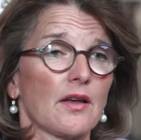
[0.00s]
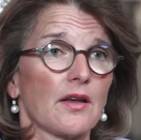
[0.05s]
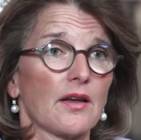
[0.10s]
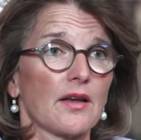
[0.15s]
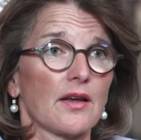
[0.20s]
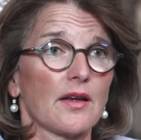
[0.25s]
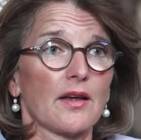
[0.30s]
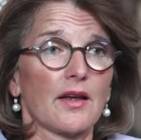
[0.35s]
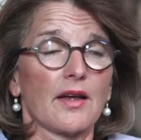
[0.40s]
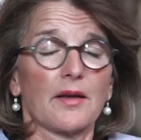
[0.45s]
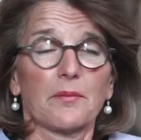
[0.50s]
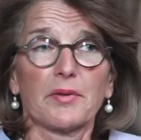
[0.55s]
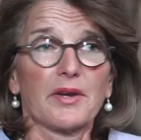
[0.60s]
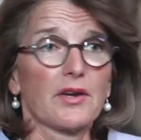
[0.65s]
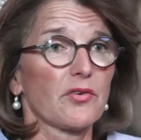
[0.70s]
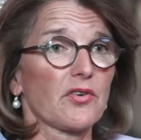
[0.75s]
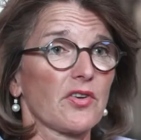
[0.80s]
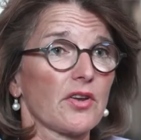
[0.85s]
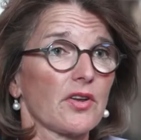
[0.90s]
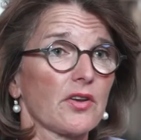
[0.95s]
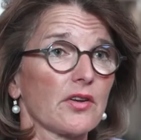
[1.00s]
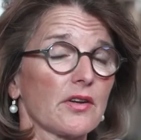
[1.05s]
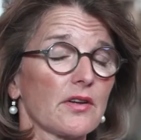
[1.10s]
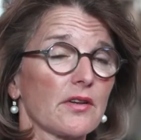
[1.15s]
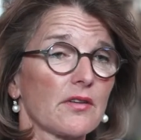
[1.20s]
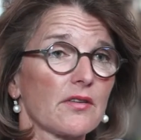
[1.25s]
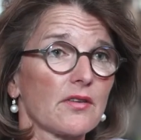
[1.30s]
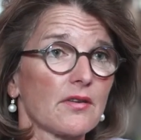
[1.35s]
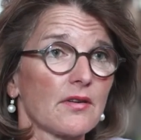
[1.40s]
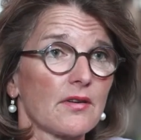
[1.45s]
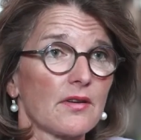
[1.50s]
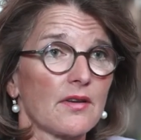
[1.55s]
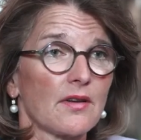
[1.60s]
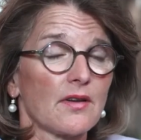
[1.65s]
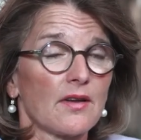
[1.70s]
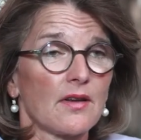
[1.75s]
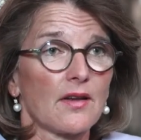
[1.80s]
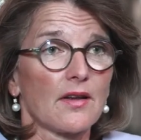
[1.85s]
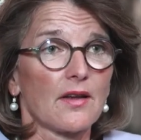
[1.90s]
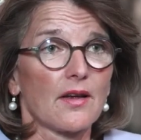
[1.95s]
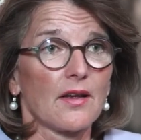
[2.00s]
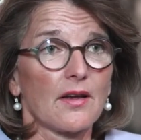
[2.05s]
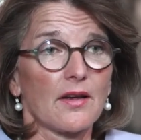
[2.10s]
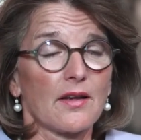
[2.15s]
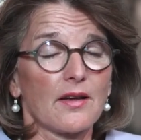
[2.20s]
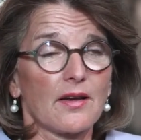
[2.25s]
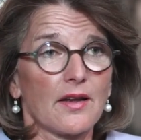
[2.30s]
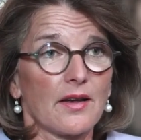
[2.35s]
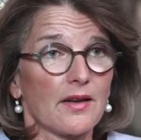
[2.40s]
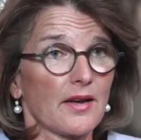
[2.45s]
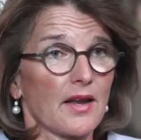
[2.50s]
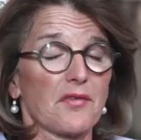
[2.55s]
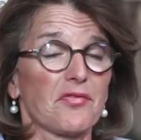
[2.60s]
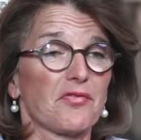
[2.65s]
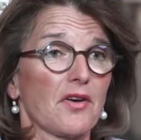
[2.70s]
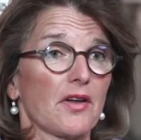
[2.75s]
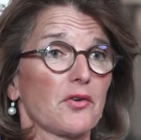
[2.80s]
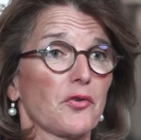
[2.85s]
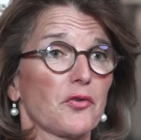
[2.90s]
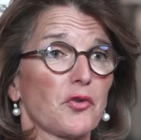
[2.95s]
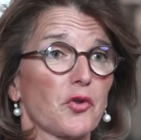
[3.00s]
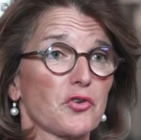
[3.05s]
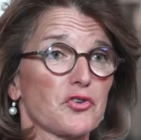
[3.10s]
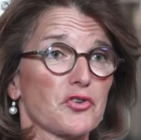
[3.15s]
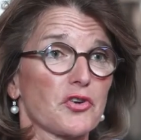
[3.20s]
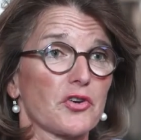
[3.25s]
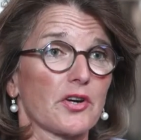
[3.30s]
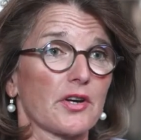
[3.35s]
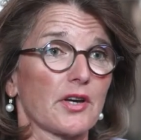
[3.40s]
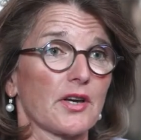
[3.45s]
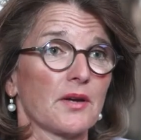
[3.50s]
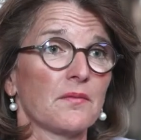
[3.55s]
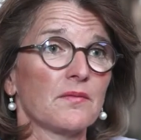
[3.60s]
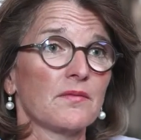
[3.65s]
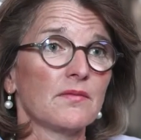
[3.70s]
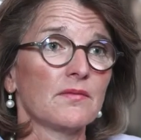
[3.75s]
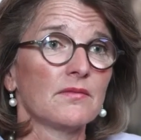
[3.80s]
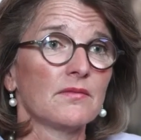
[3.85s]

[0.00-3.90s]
uh, and be resilient uh, and have fun on the journey.